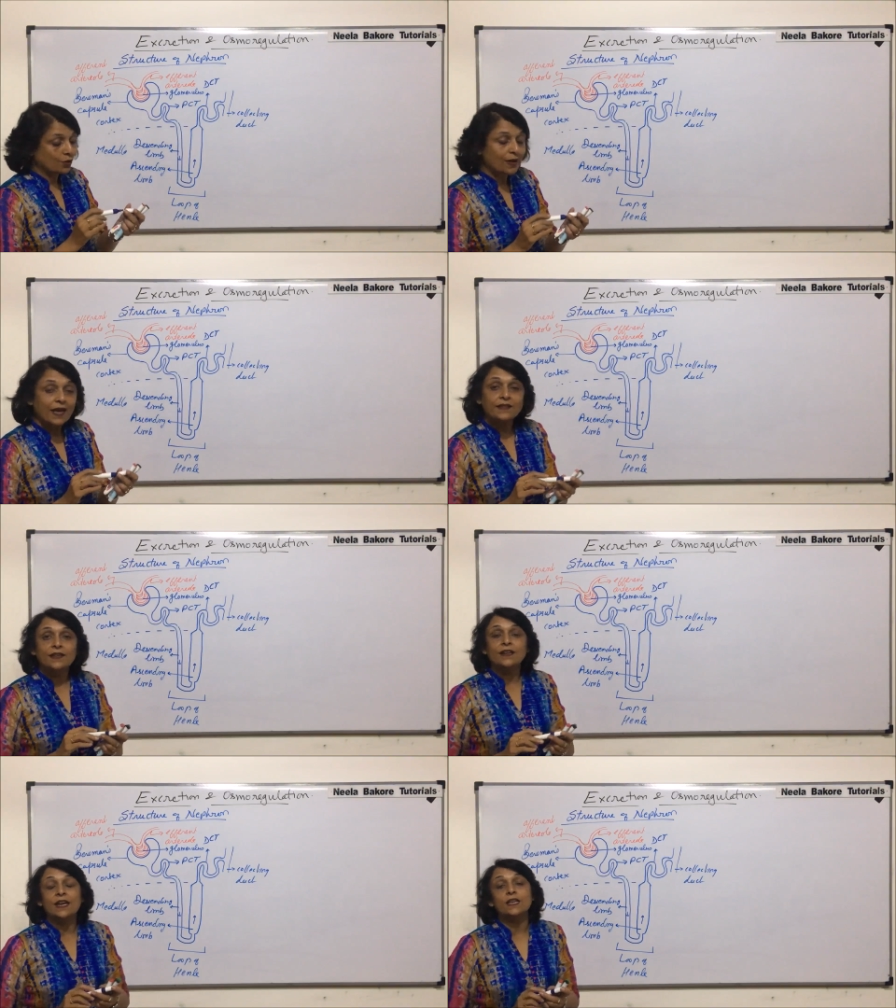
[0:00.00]

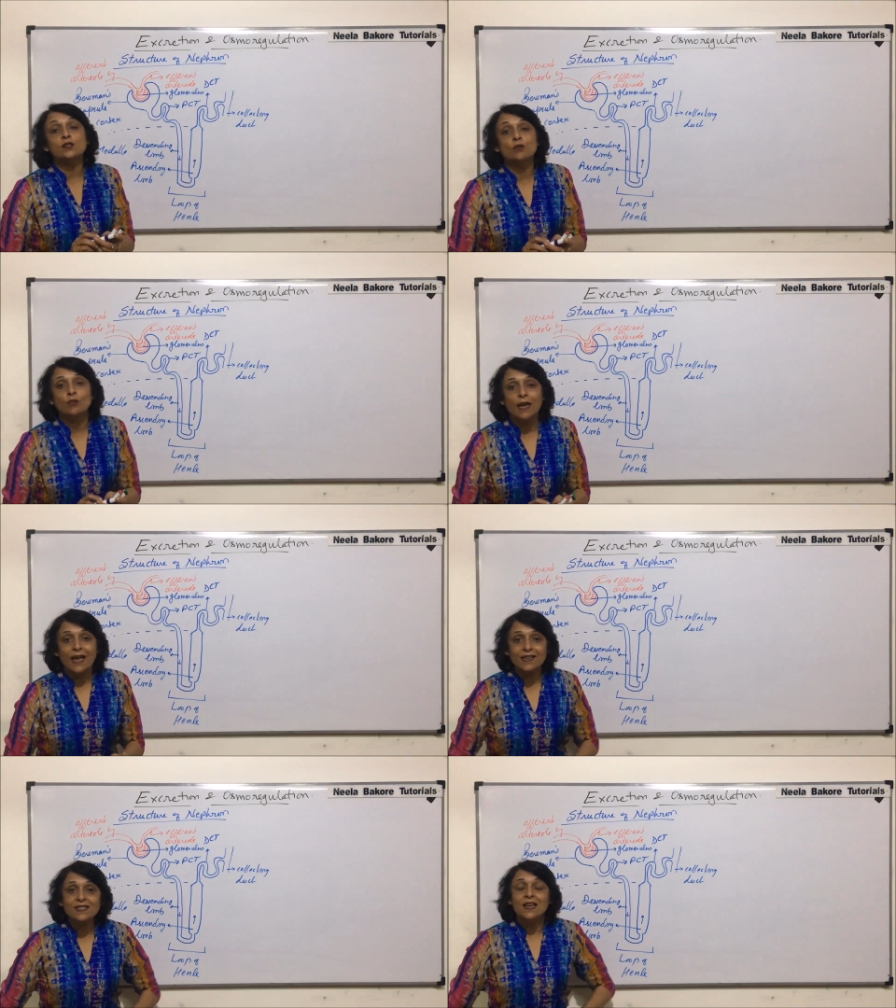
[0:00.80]
together, is known
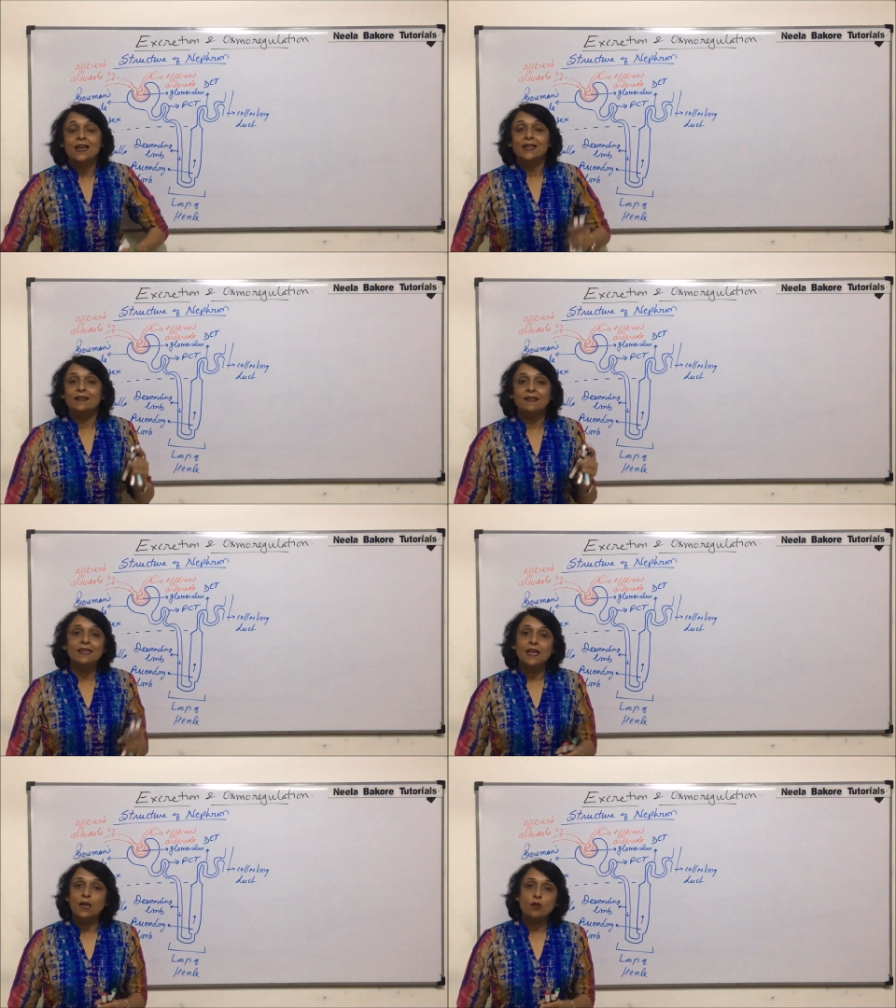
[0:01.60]
as
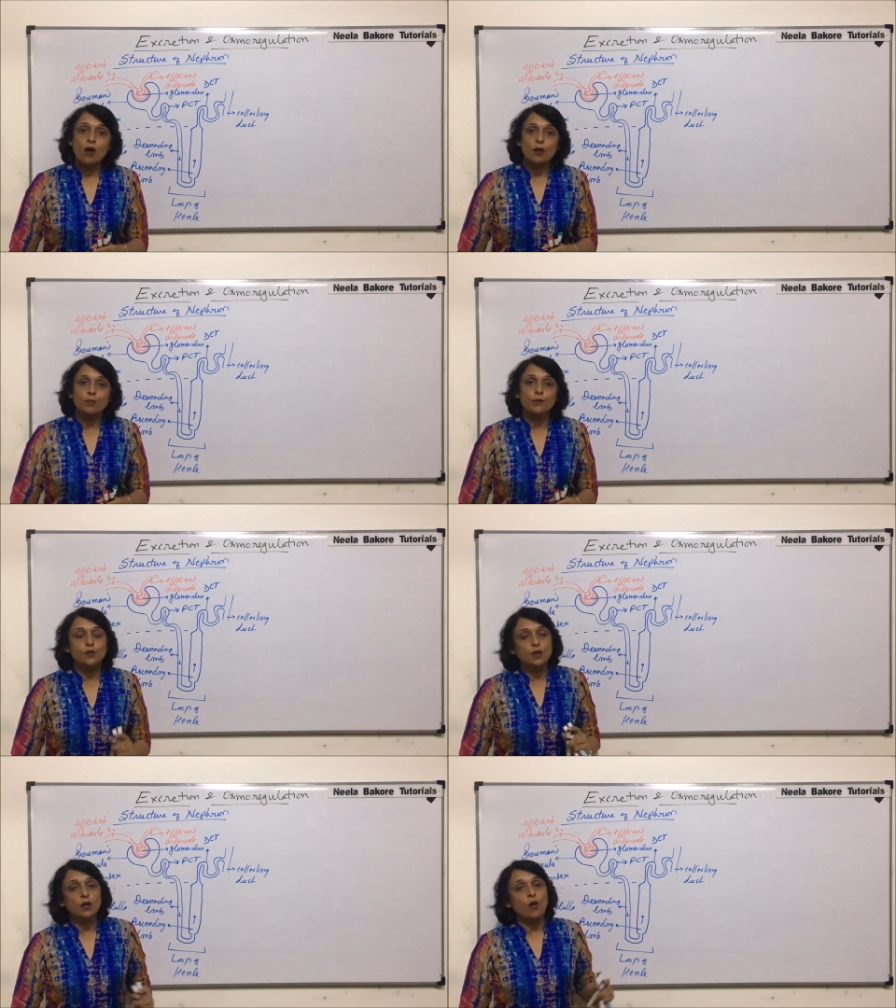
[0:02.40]
renal
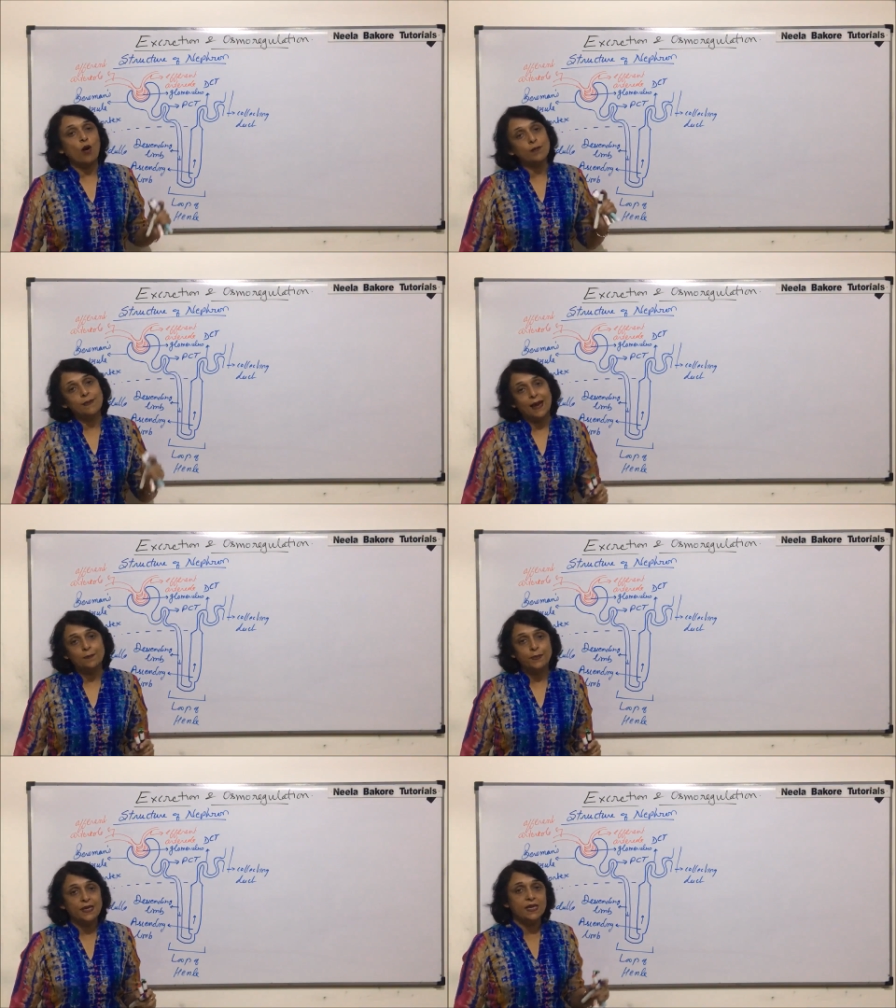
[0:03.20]
corpuscle or
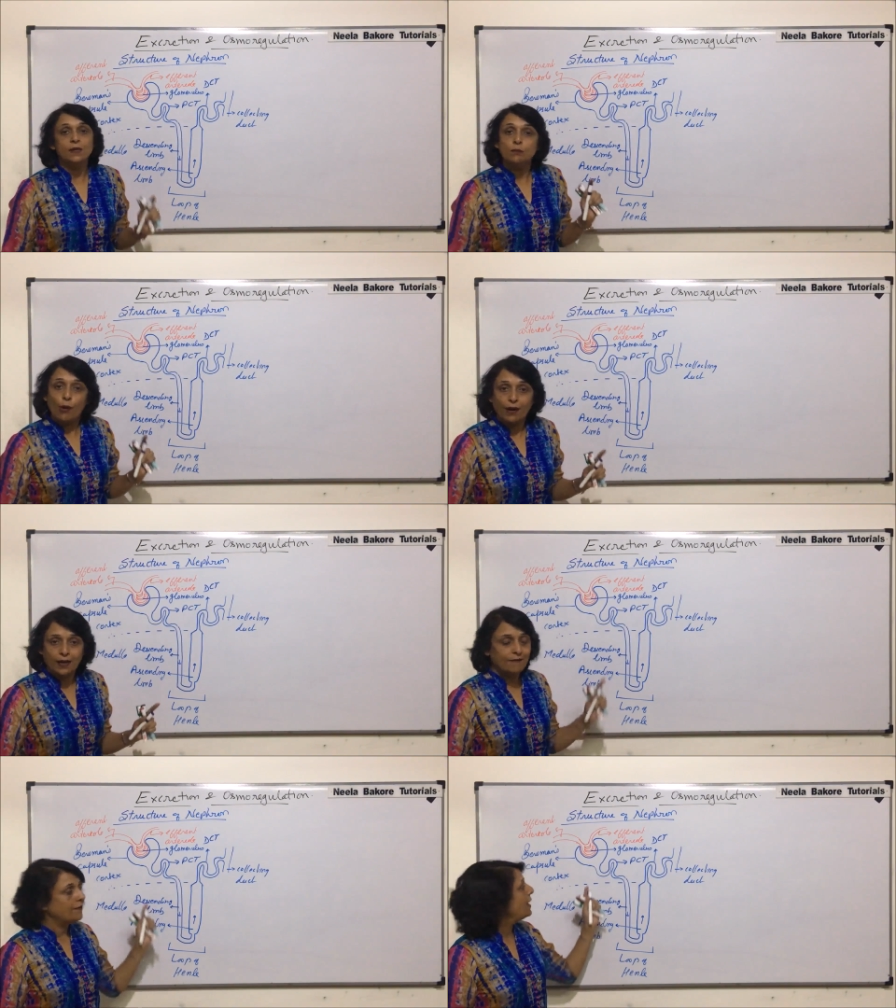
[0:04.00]
Malpighian body.
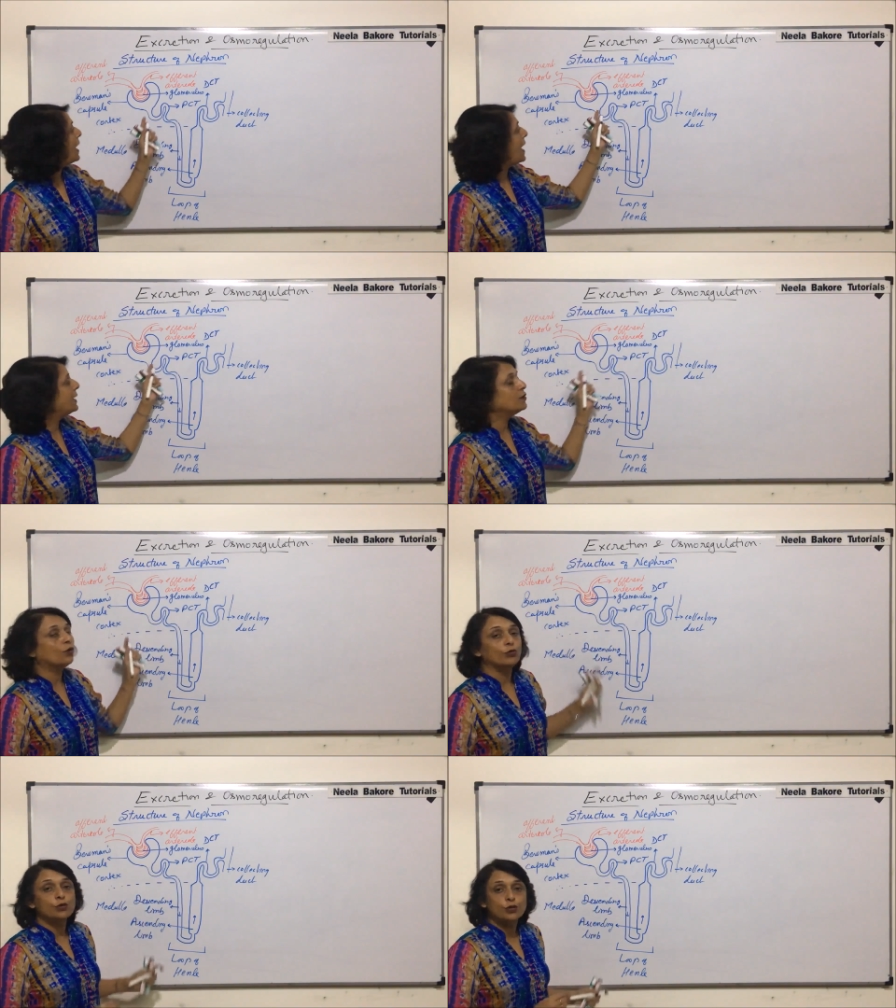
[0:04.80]
We'll add
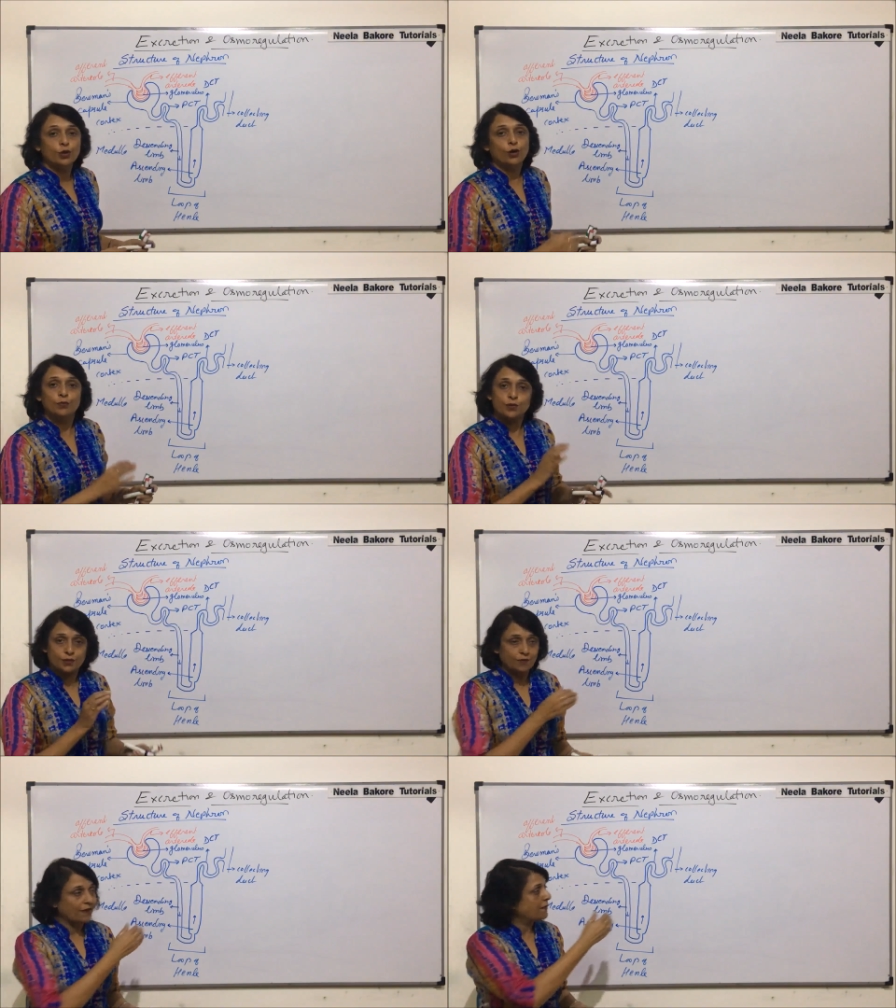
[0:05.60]
those
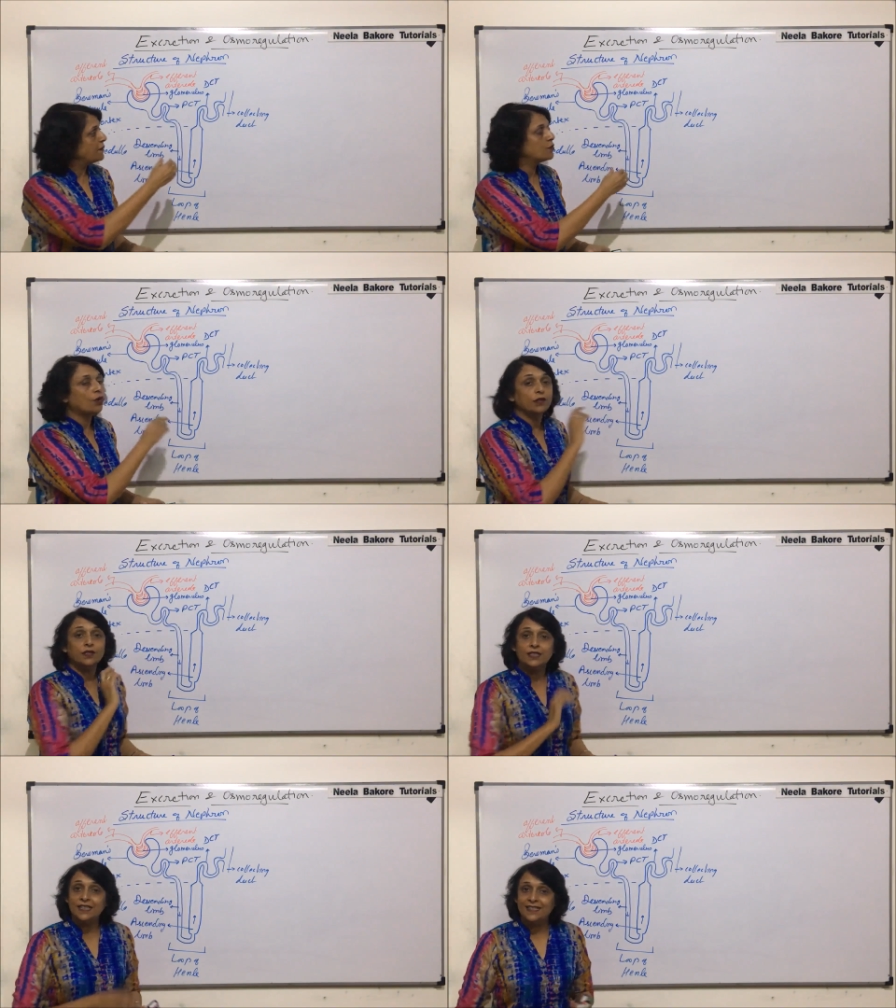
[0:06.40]
terms when we draw
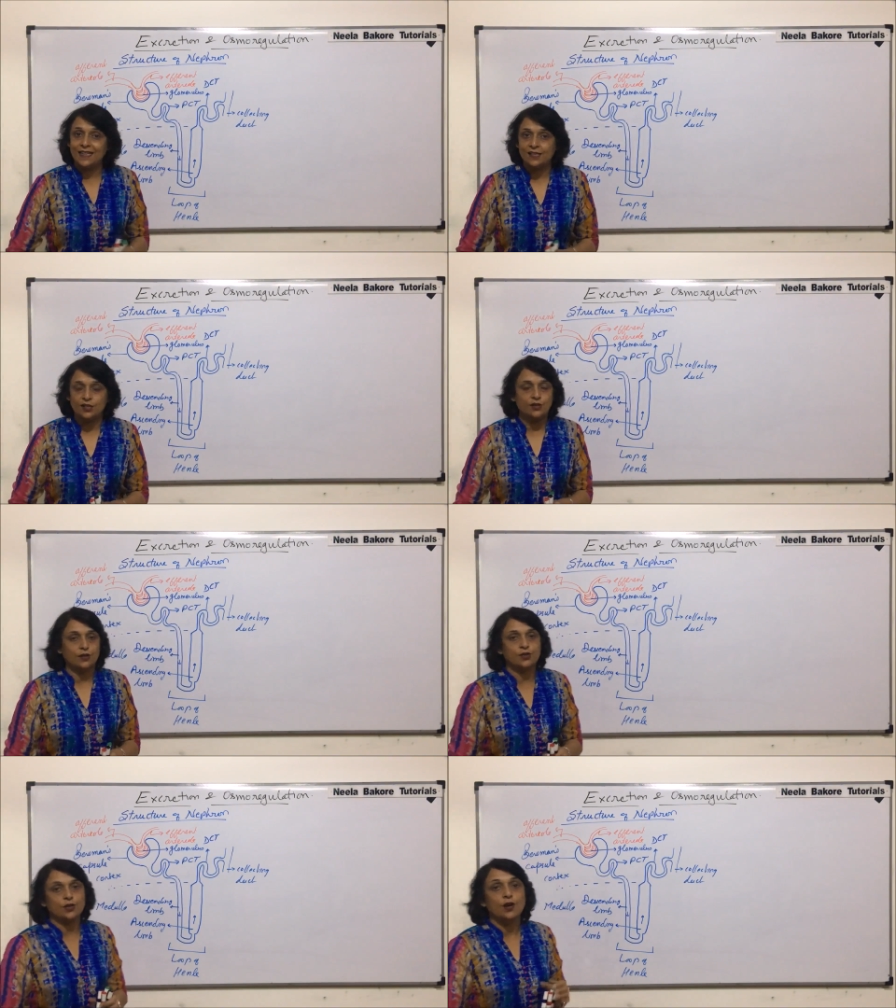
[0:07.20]
the detailed
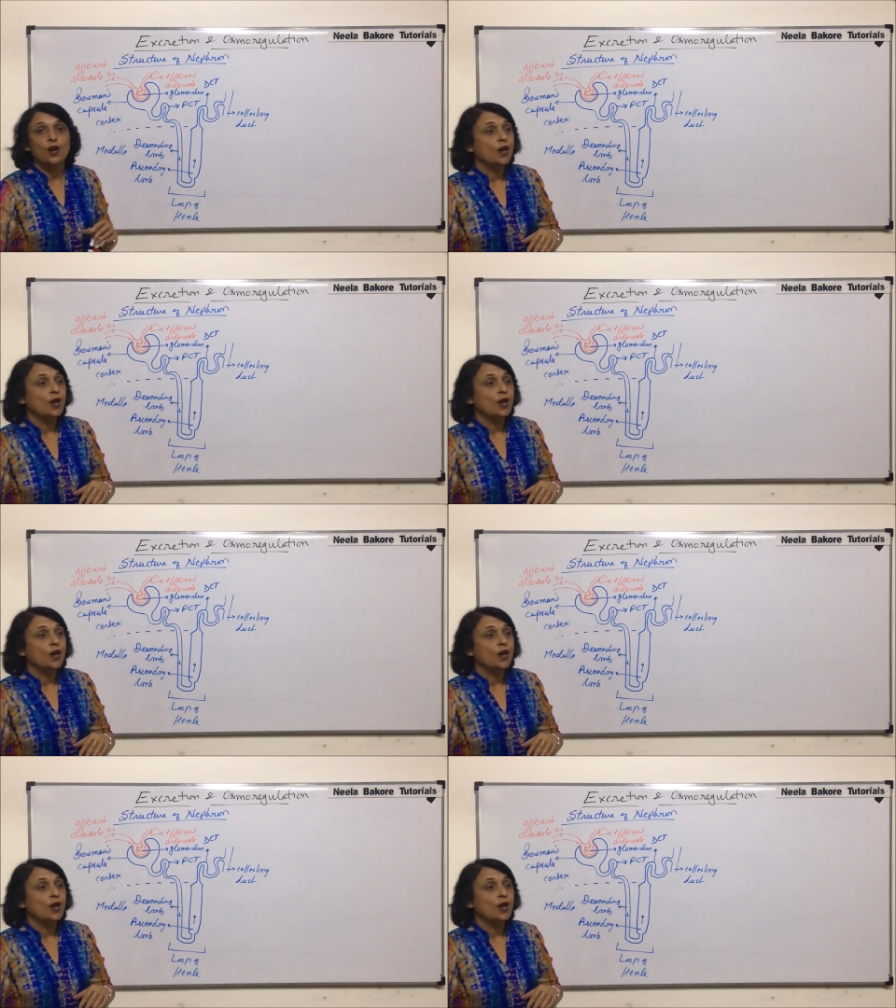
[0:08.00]
structure.